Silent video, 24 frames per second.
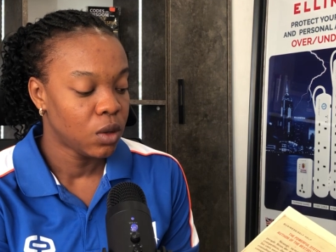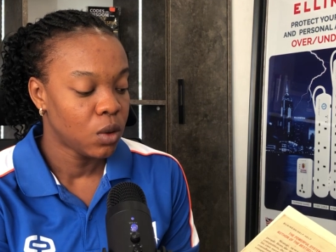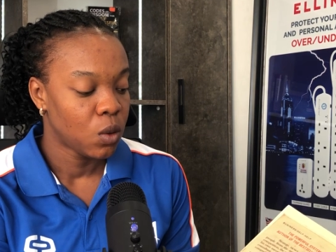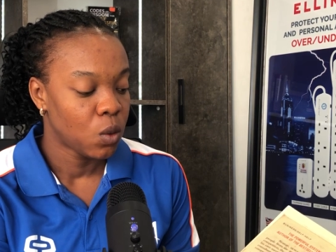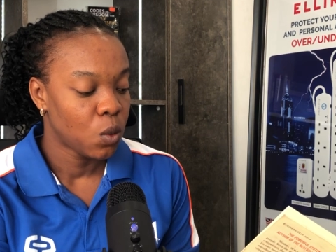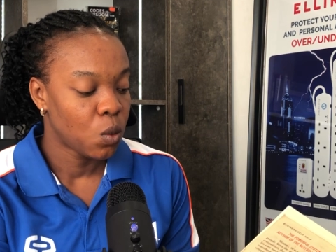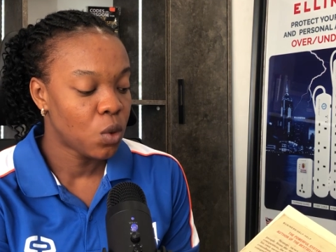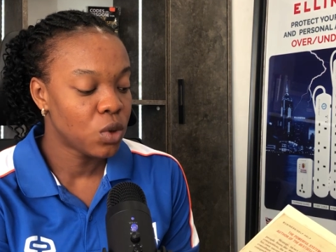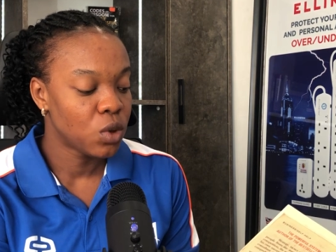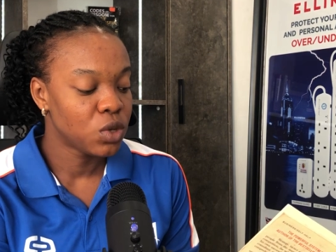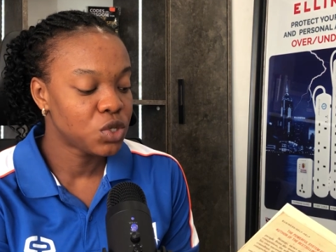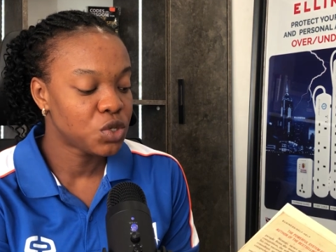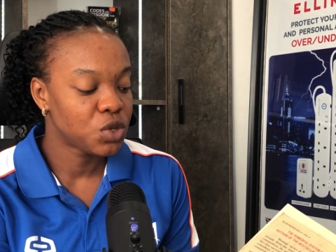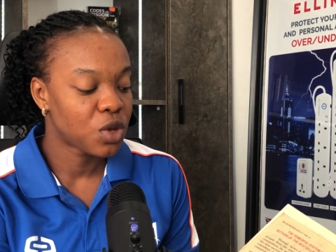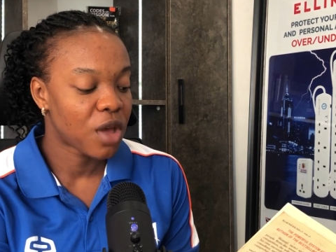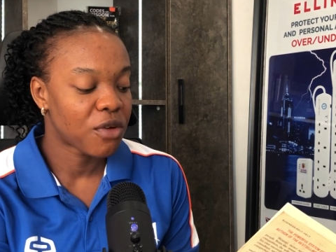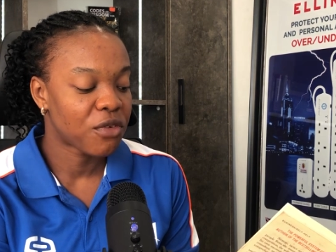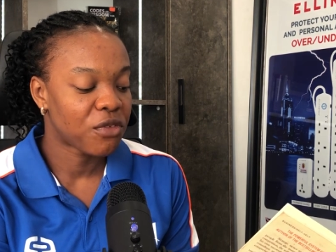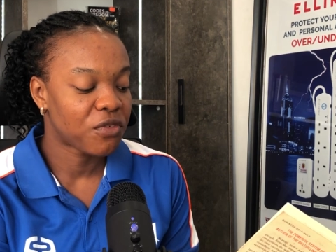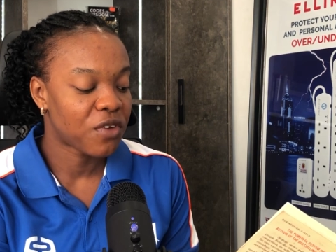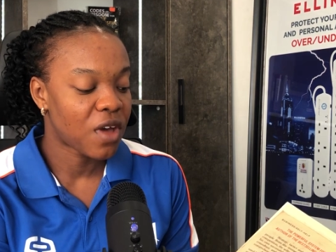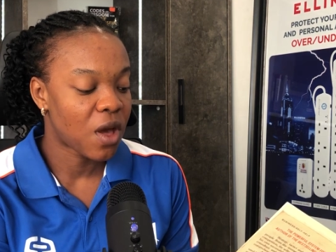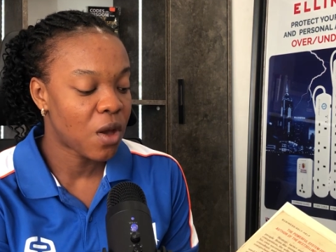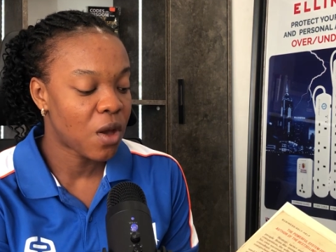Once you
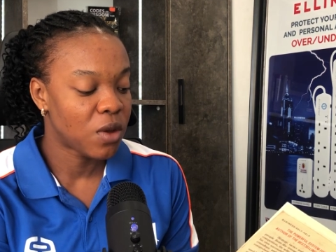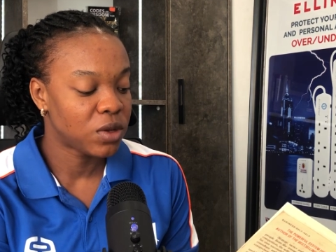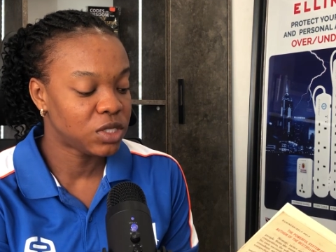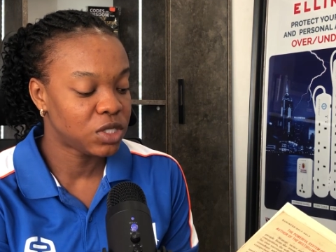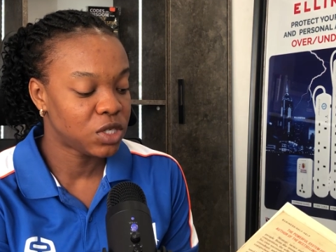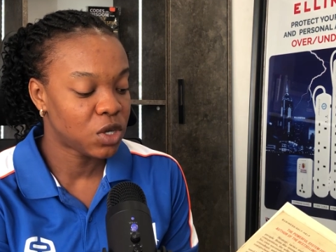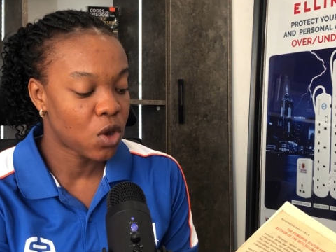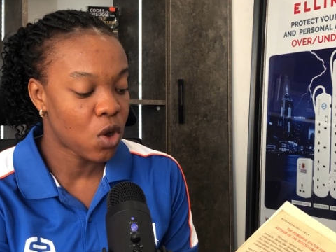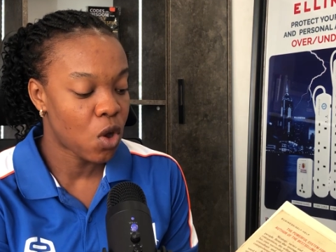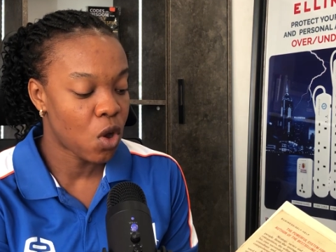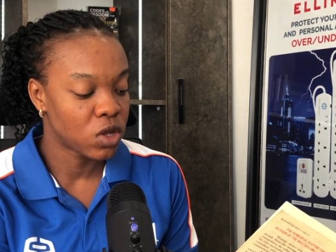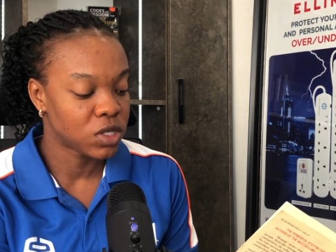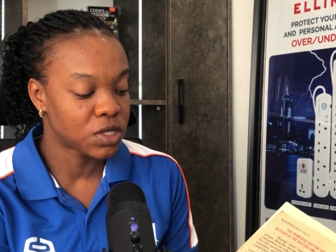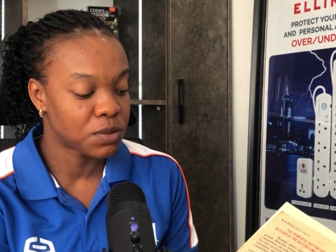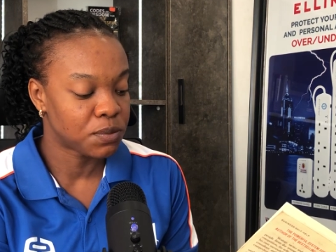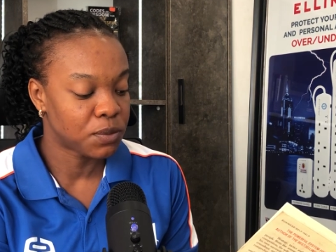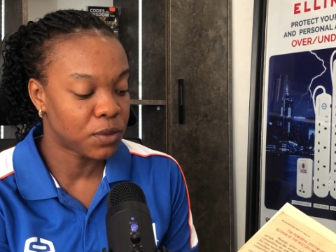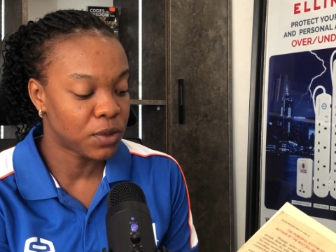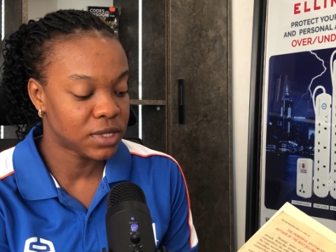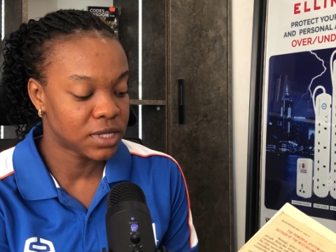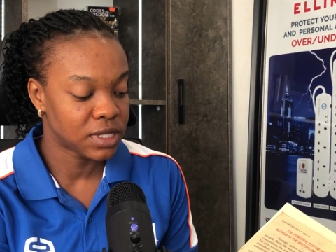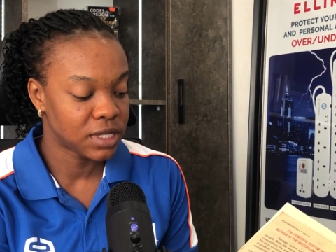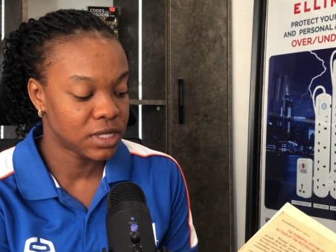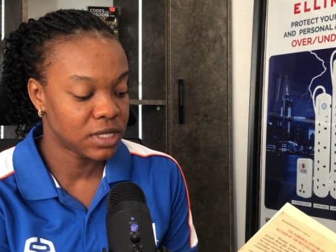have found the hot
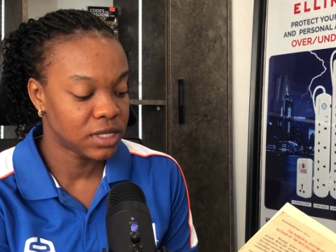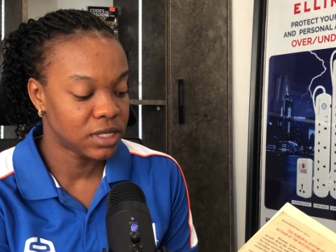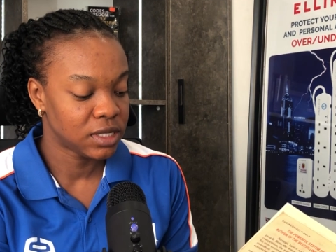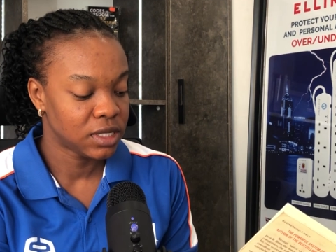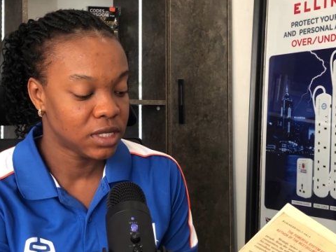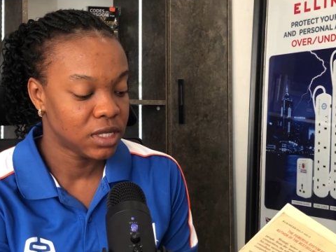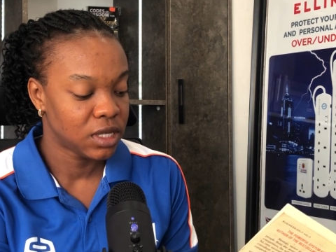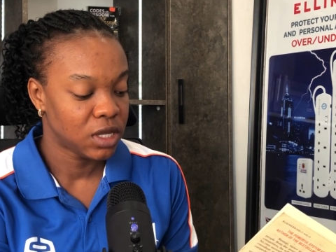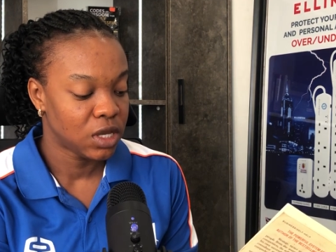button,